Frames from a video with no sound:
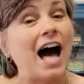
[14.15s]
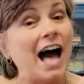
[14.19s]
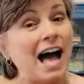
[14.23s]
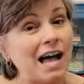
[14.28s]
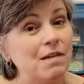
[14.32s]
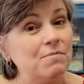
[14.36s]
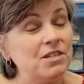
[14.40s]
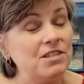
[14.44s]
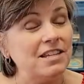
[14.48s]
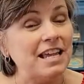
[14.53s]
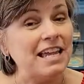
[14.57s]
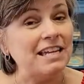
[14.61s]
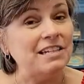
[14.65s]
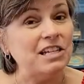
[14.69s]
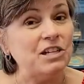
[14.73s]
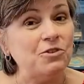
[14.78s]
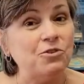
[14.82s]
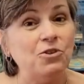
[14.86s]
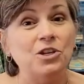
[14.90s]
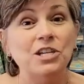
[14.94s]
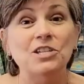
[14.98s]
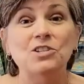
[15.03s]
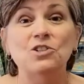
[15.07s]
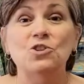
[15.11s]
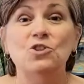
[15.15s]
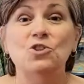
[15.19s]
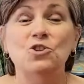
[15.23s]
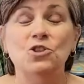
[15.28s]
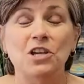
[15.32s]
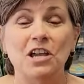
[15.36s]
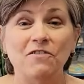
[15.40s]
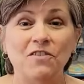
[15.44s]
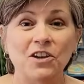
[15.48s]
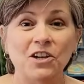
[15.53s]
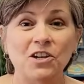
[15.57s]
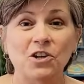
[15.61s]
I'm Sandy Reese,
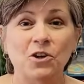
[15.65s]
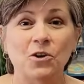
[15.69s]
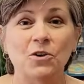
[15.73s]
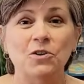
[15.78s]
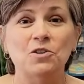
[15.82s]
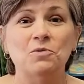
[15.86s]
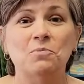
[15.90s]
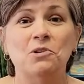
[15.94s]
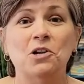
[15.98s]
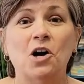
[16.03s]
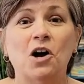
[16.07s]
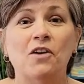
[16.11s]
Chief Encouragement